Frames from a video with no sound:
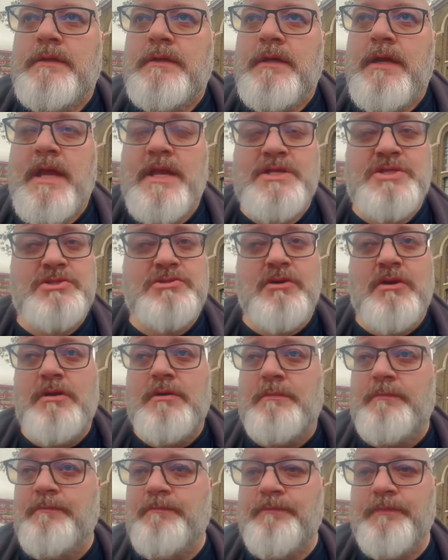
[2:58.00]
He's
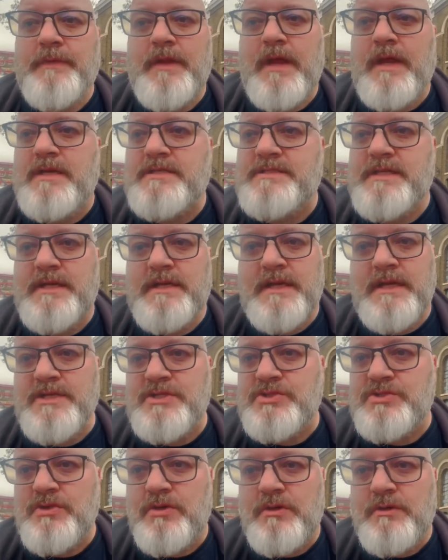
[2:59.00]
strong, like I said, he's
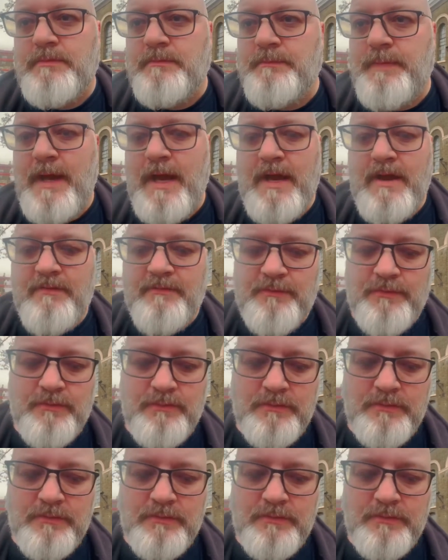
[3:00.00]
strong, powerful,